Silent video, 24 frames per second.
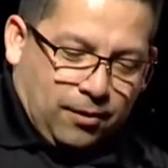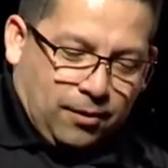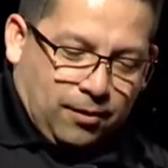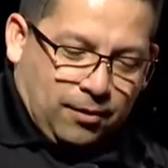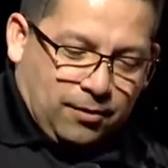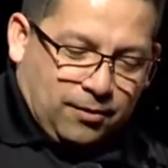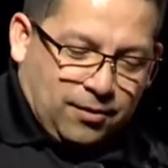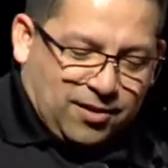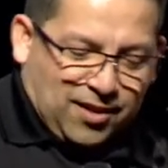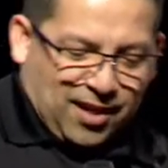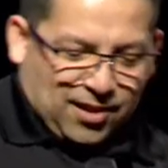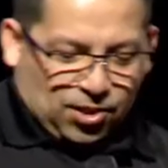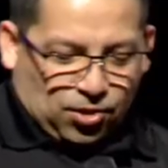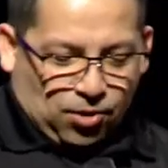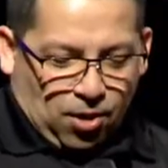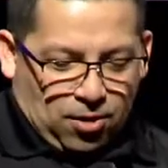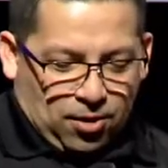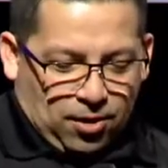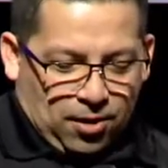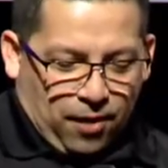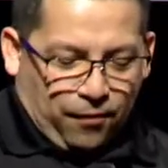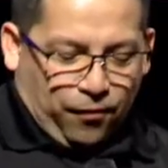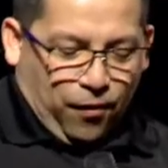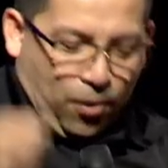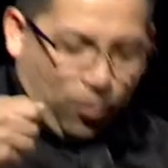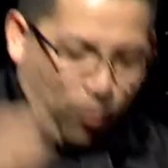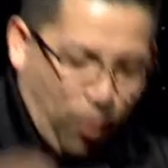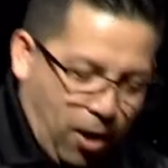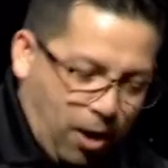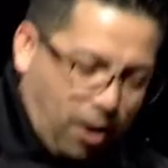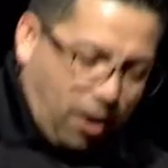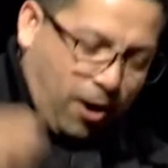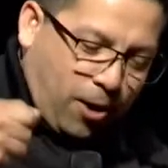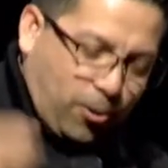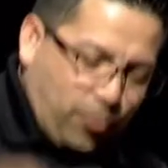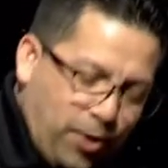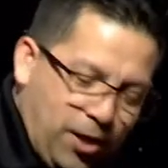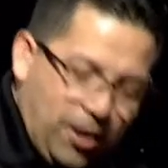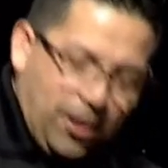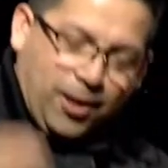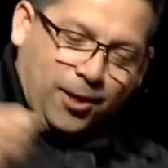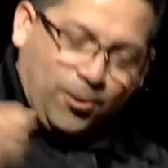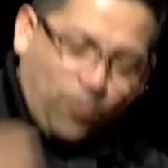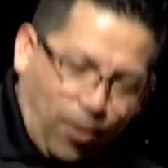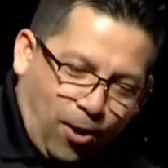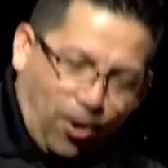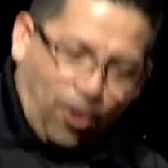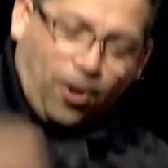It's not strong enough. Worry,
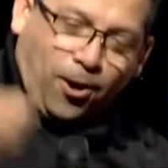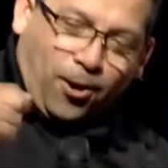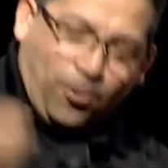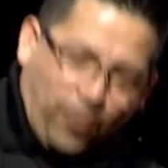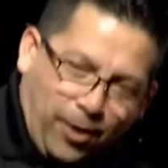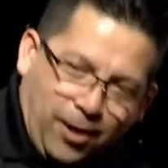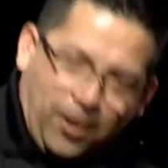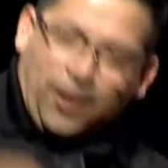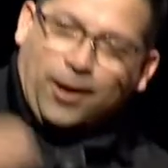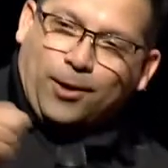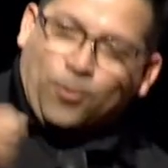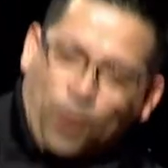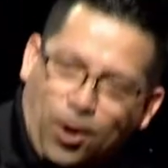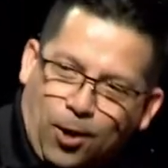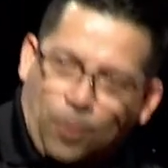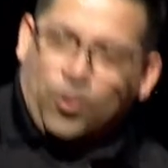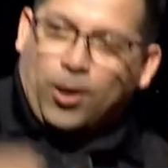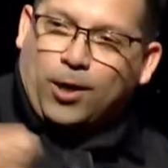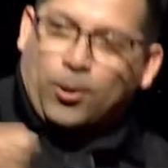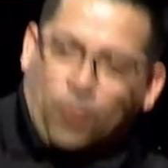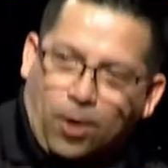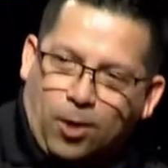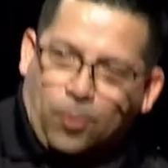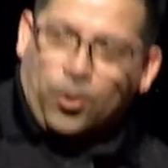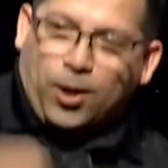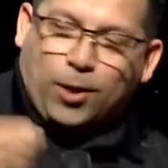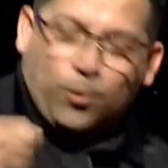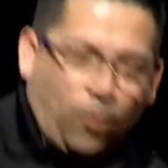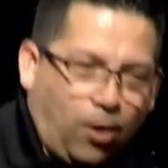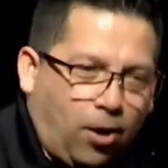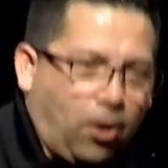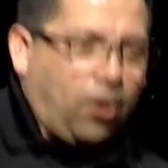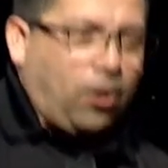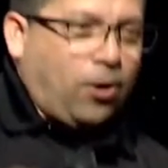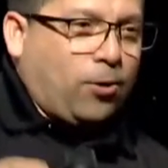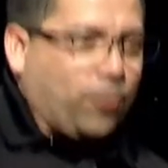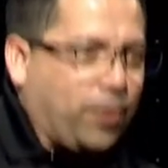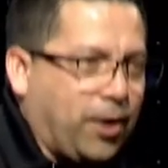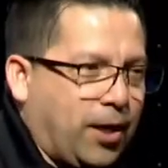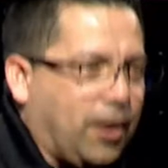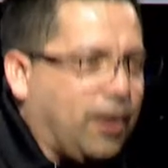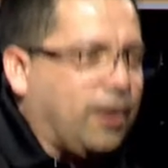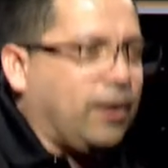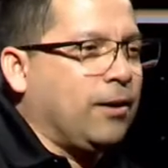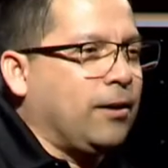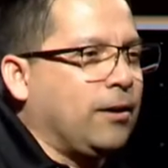worry, worry, worry, worry.